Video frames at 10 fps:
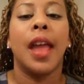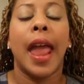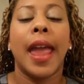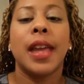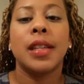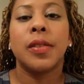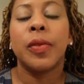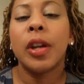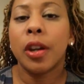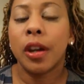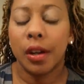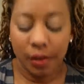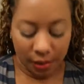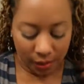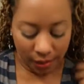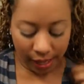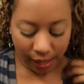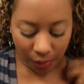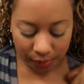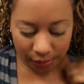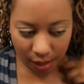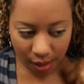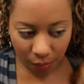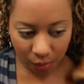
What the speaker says: And vinegar, like I was saying,